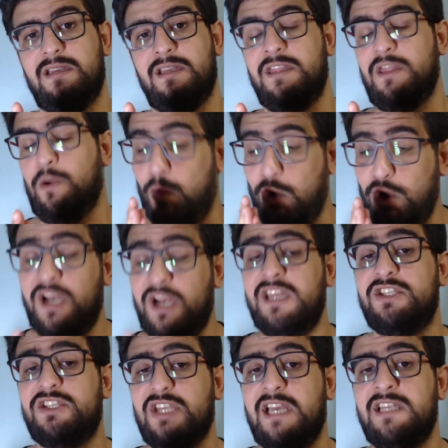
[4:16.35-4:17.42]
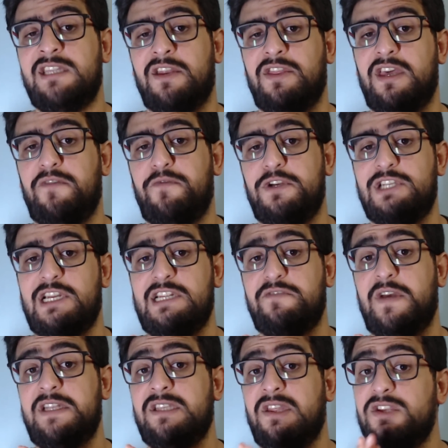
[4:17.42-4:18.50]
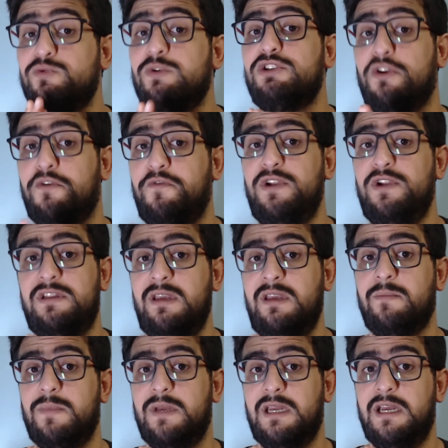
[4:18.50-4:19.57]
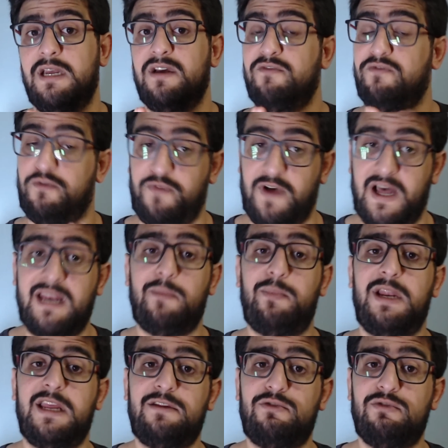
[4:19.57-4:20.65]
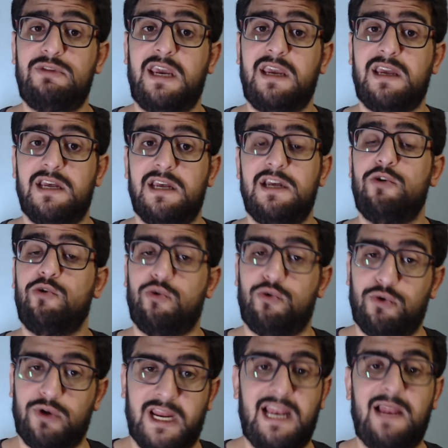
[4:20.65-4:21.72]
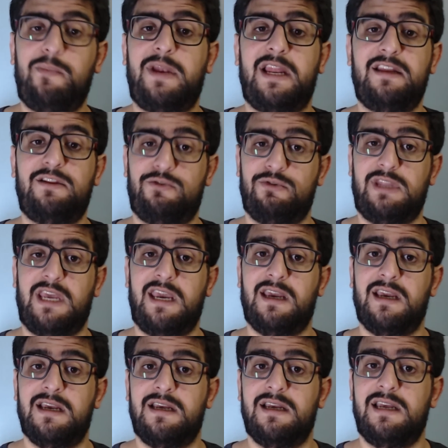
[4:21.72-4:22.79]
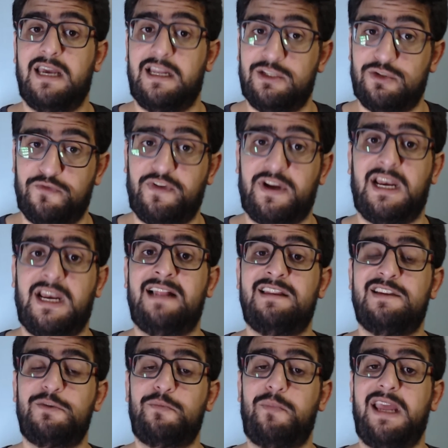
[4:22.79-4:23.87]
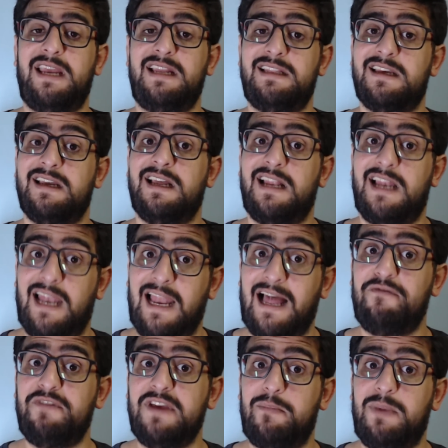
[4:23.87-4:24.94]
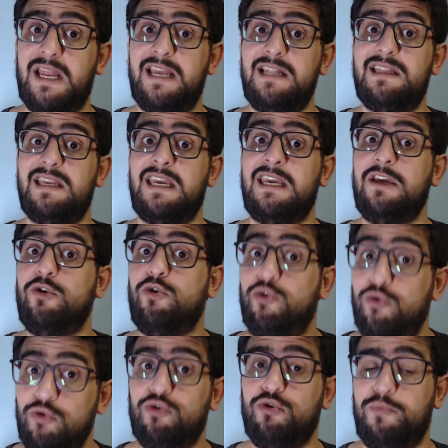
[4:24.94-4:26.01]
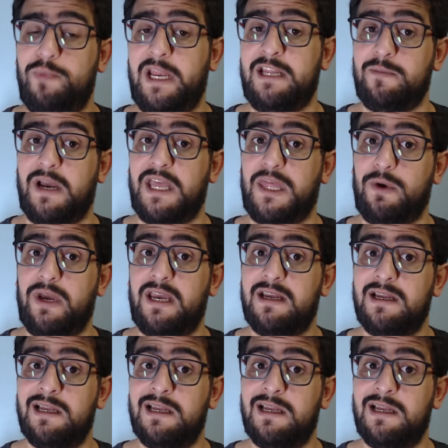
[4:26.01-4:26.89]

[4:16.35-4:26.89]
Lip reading: The warning signs are there for Chelsea fans. And this was your full team. Fofana played today. Cucurella played today. Enzo Fernandez played. Lavia played. Nkunku played, by the way.